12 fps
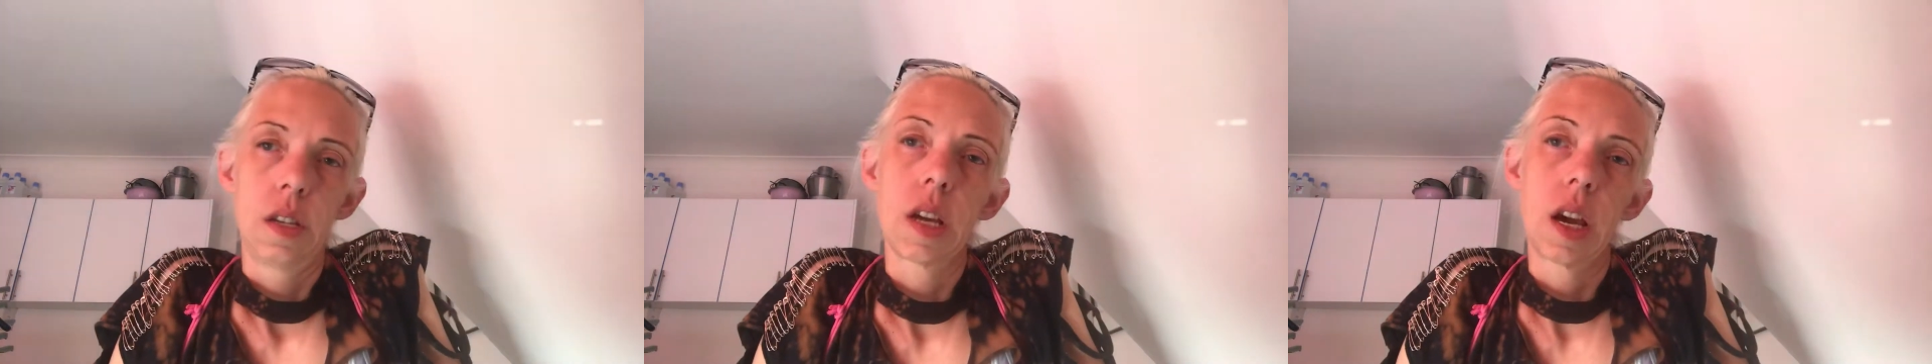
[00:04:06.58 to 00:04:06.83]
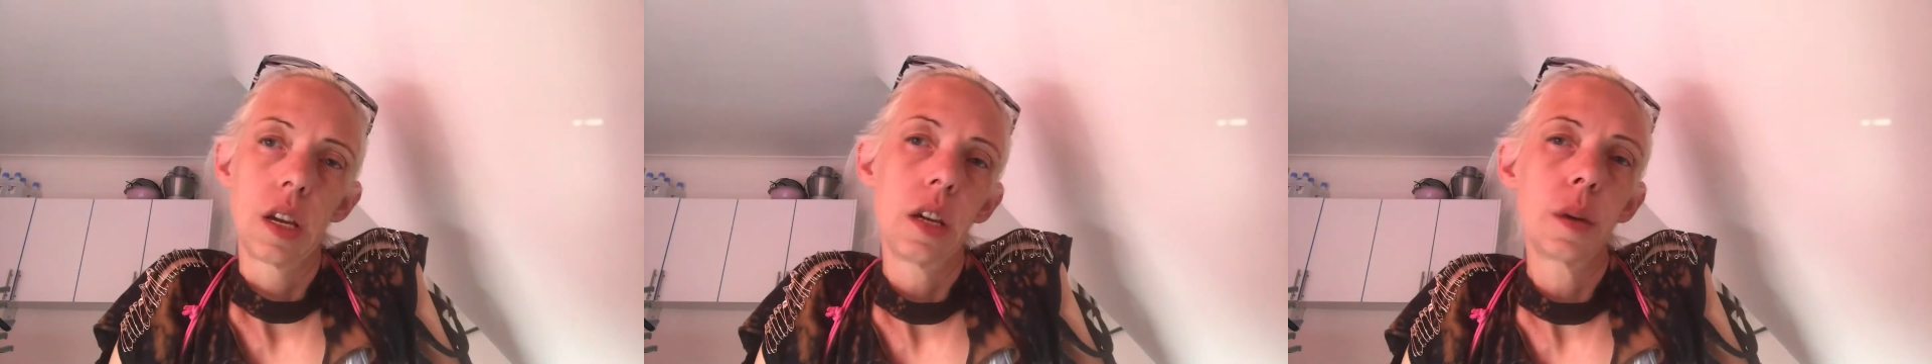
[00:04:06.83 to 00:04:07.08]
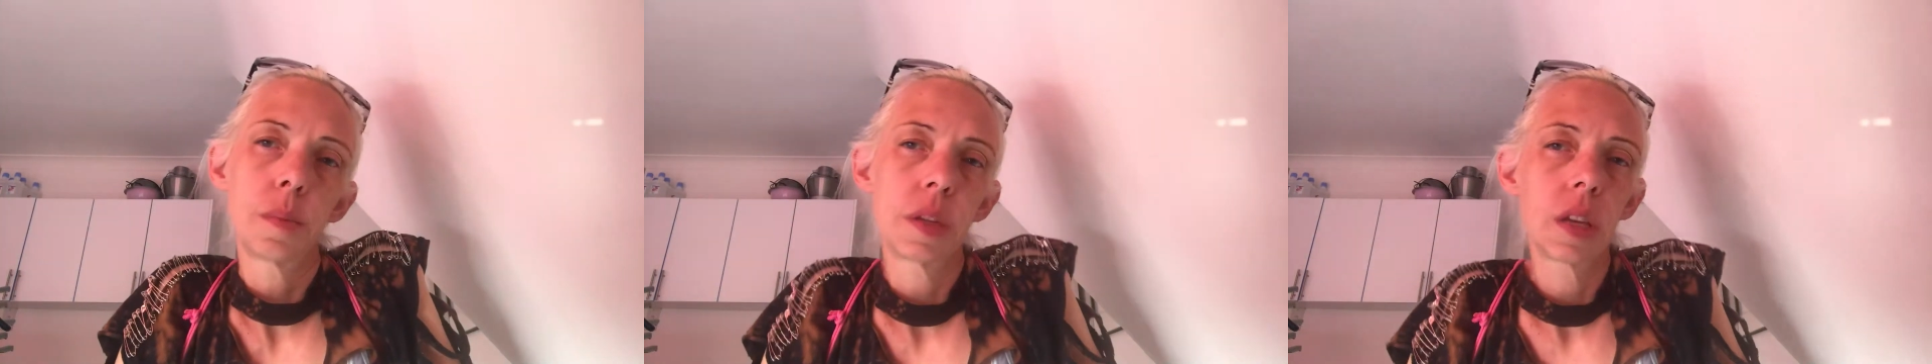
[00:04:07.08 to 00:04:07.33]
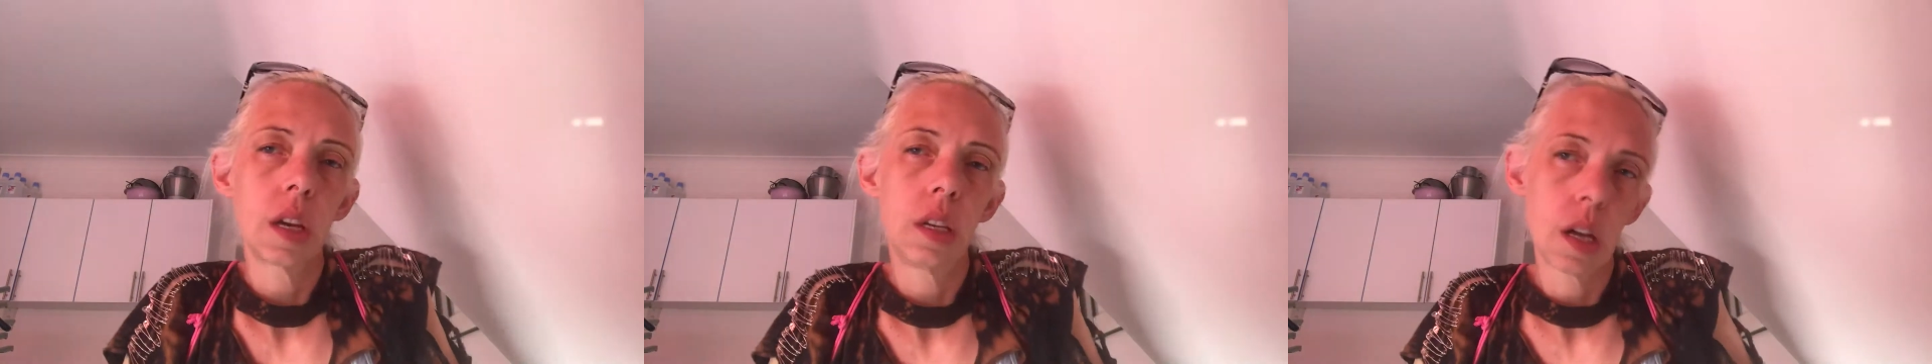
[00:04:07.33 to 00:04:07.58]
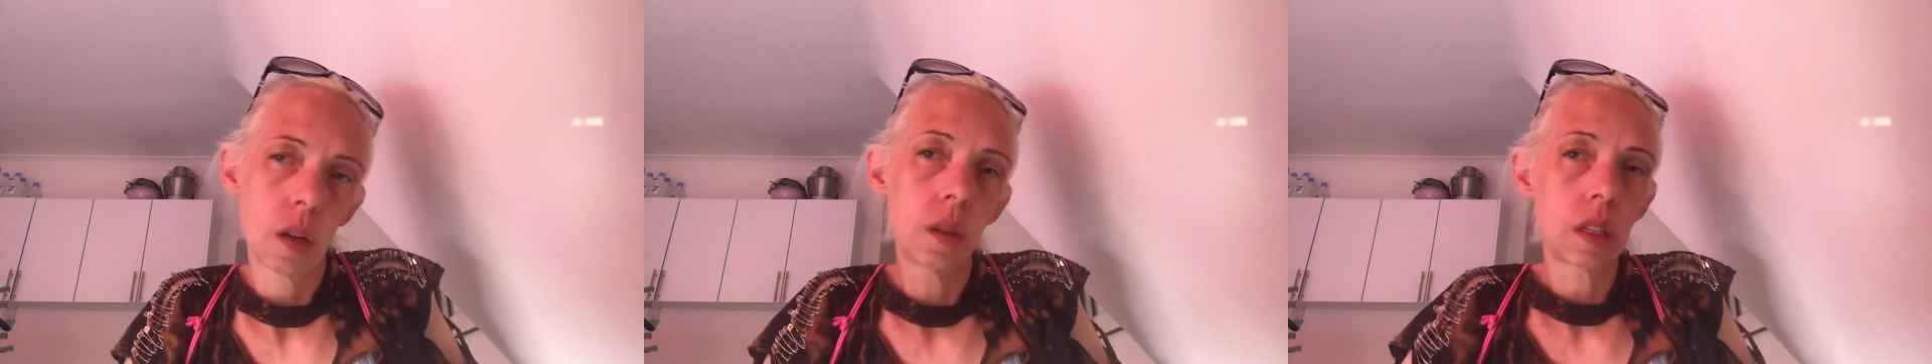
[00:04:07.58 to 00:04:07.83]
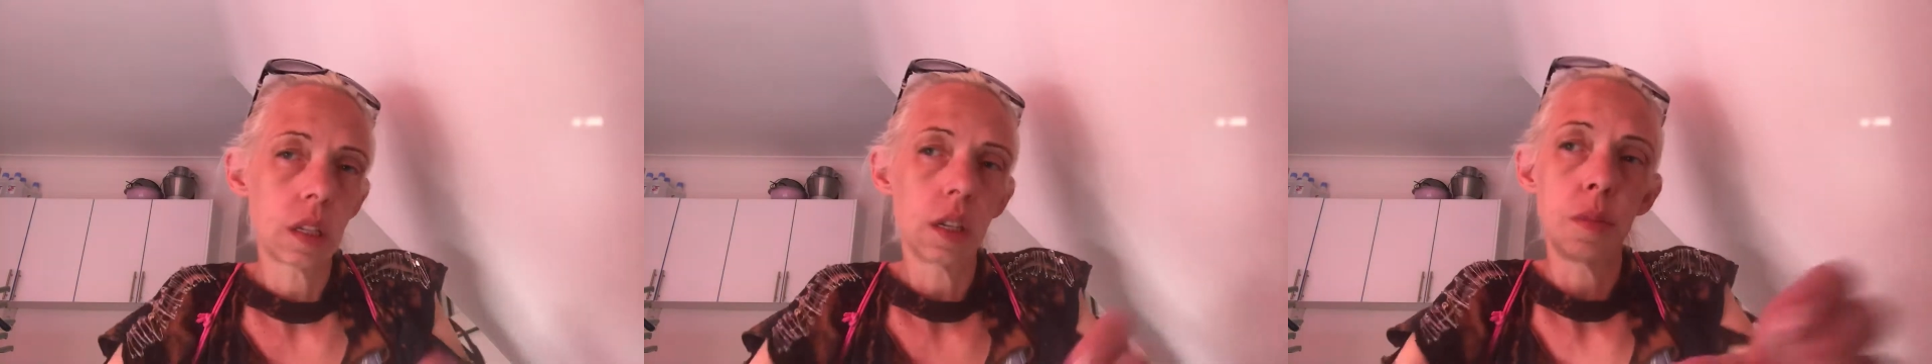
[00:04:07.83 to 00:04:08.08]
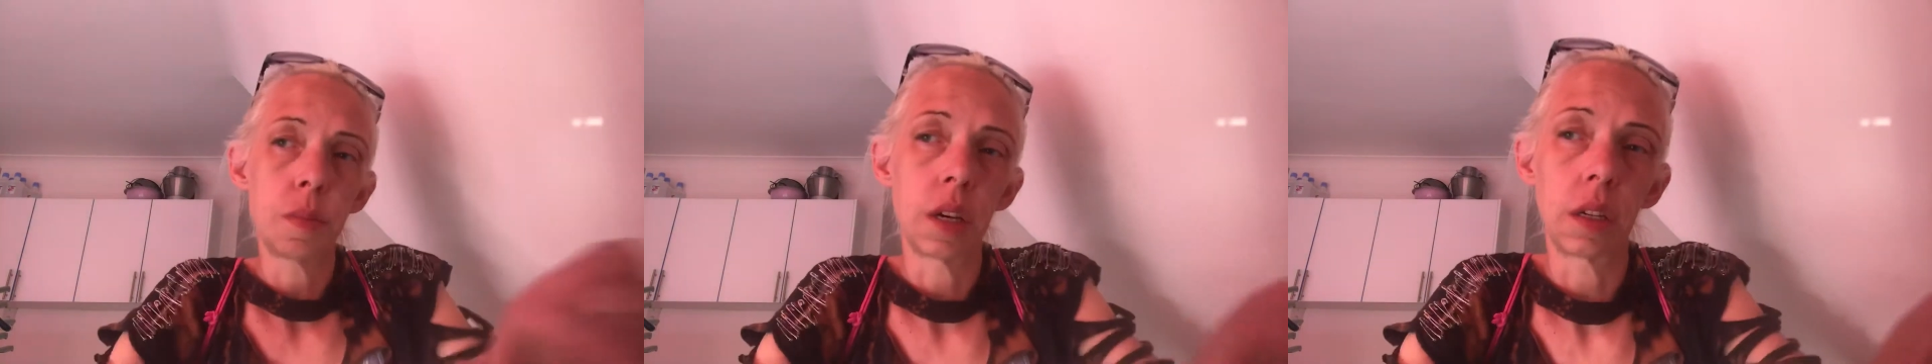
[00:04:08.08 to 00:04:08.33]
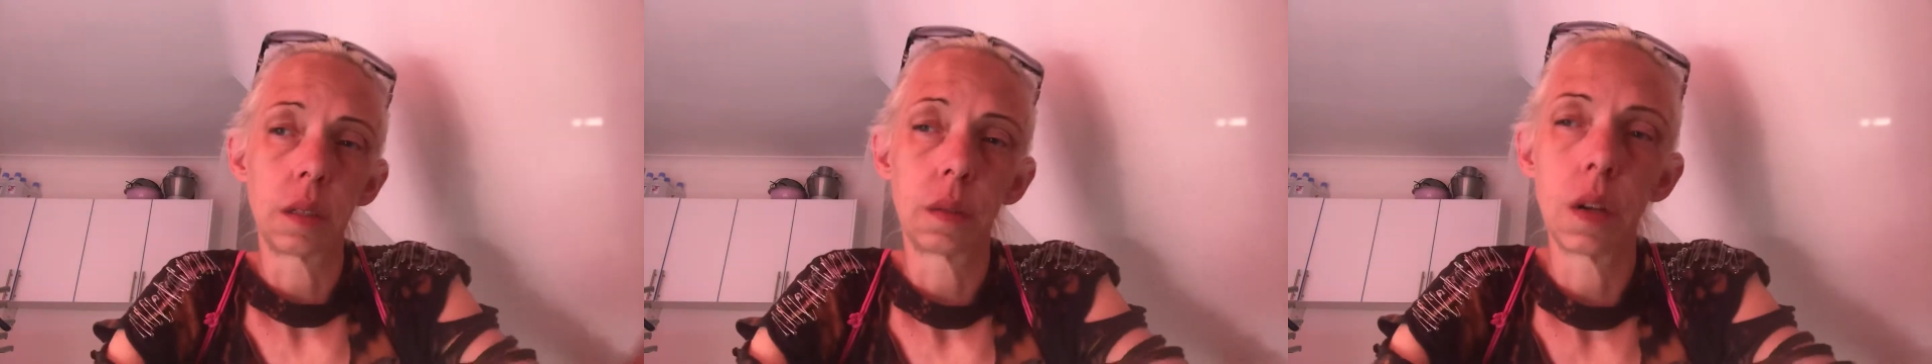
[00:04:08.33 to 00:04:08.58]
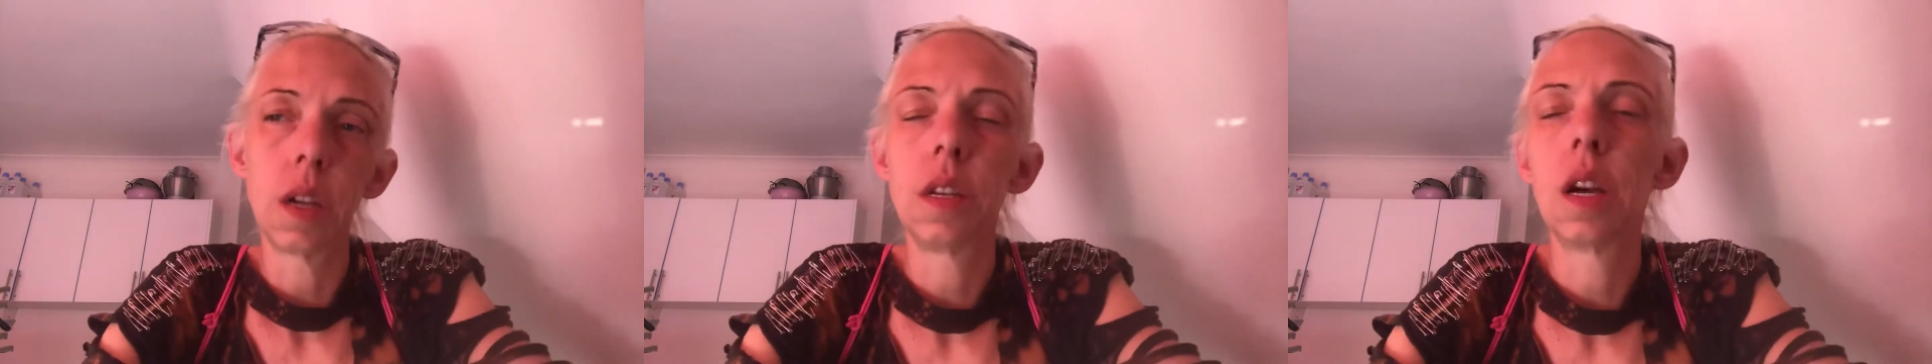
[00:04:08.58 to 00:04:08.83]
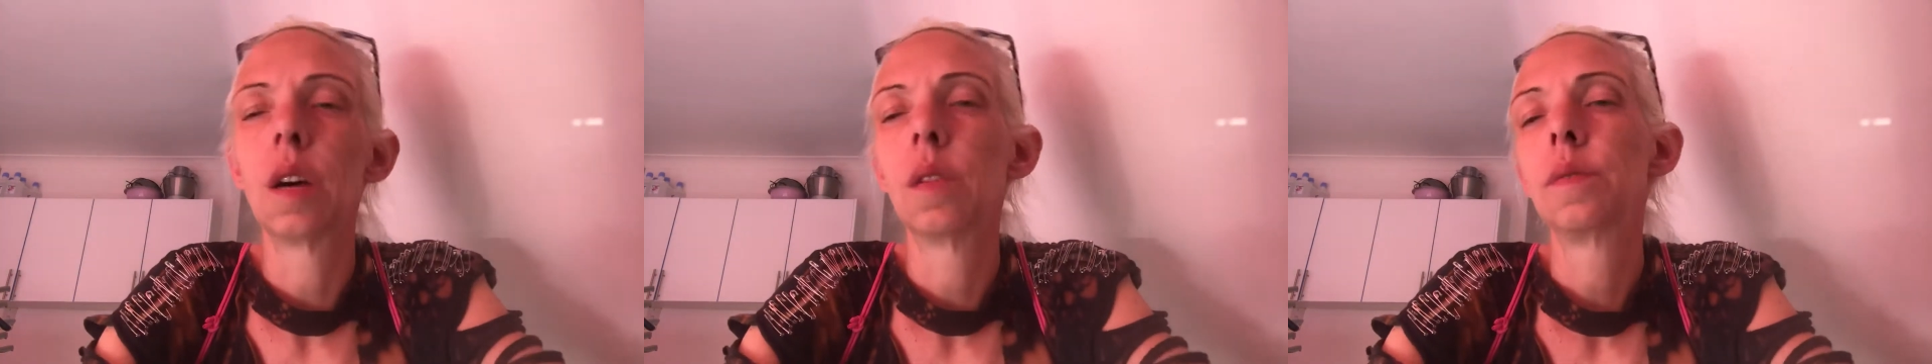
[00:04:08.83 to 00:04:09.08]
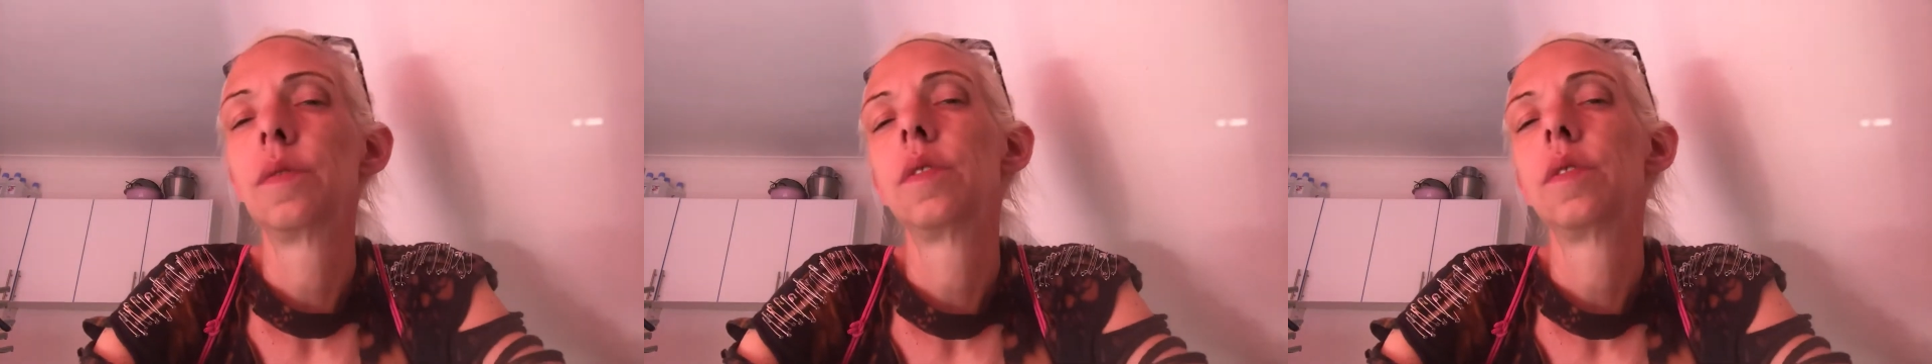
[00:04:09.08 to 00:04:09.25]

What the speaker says: hanging upside down sleeping right now.